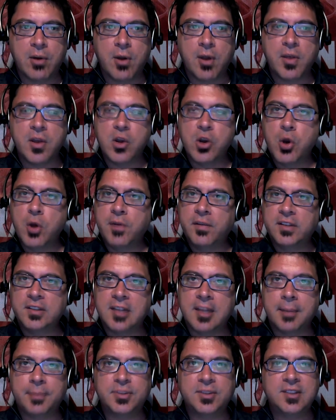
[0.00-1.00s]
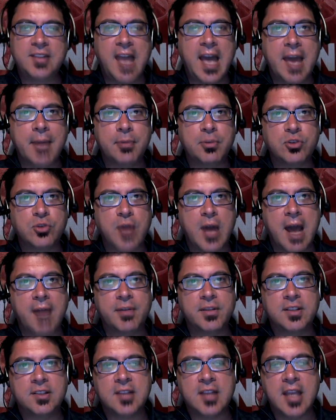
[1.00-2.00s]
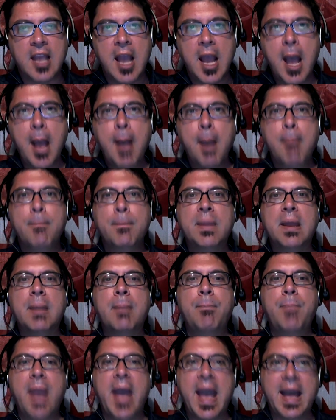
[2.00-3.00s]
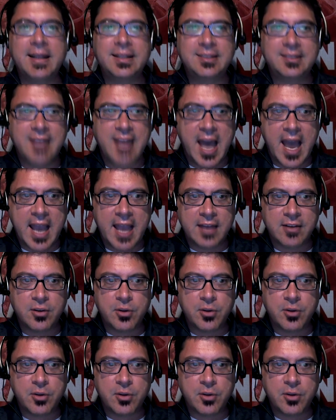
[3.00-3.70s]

Or are they nervous and upset, which would obviously be a bad sign?